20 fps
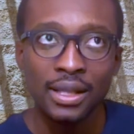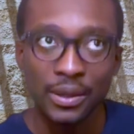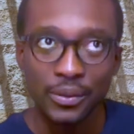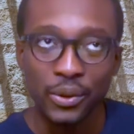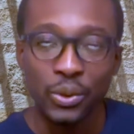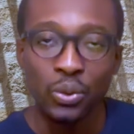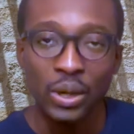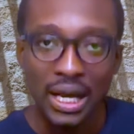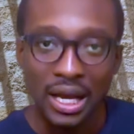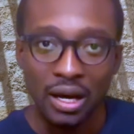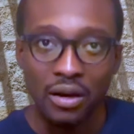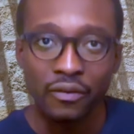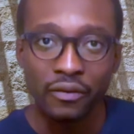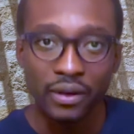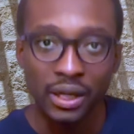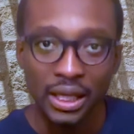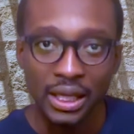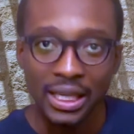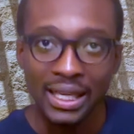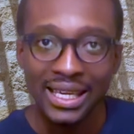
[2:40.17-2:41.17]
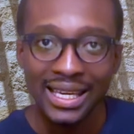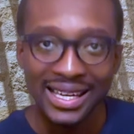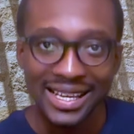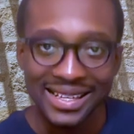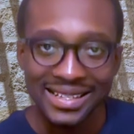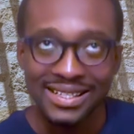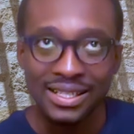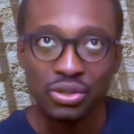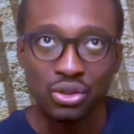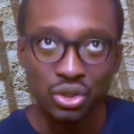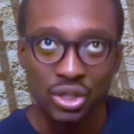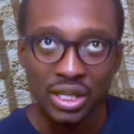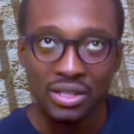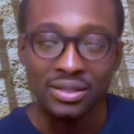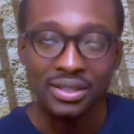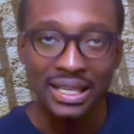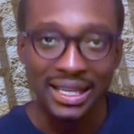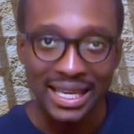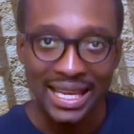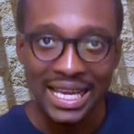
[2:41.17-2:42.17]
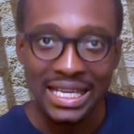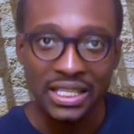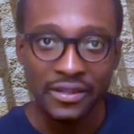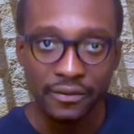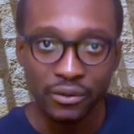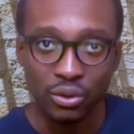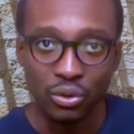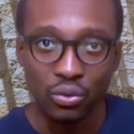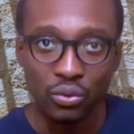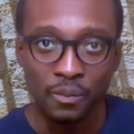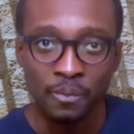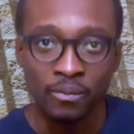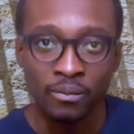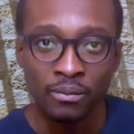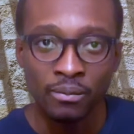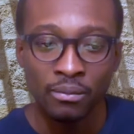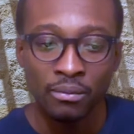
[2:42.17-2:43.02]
The real alpha here isn't just the cash flow.